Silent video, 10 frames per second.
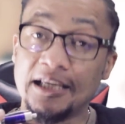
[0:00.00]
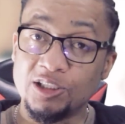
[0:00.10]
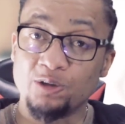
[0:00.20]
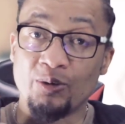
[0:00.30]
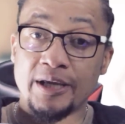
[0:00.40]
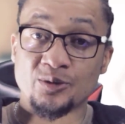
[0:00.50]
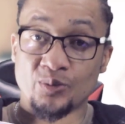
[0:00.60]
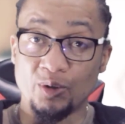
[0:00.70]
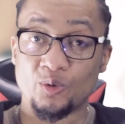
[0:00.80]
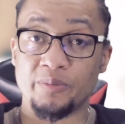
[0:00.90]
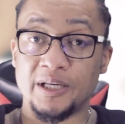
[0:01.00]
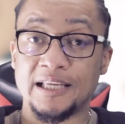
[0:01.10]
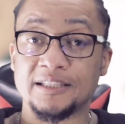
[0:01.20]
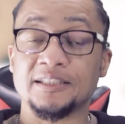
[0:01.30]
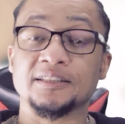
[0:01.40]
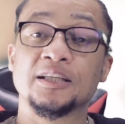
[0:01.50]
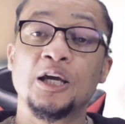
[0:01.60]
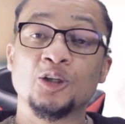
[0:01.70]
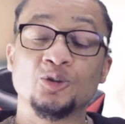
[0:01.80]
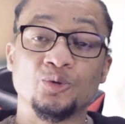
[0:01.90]
integrates with Kubernetes
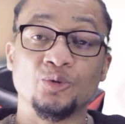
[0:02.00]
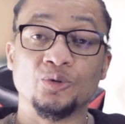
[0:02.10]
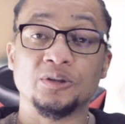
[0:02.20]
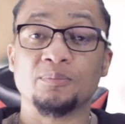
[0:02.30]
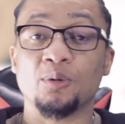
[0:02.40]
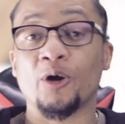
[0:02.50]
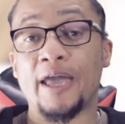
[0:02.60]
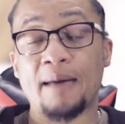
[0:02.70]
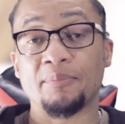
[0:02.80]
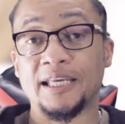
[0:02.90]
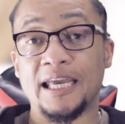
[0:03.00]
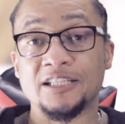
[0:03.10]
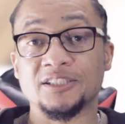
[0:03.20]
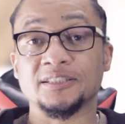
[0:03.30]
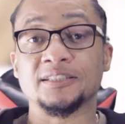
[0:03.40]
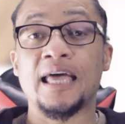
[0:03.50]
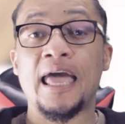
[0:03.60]
to deploy applications.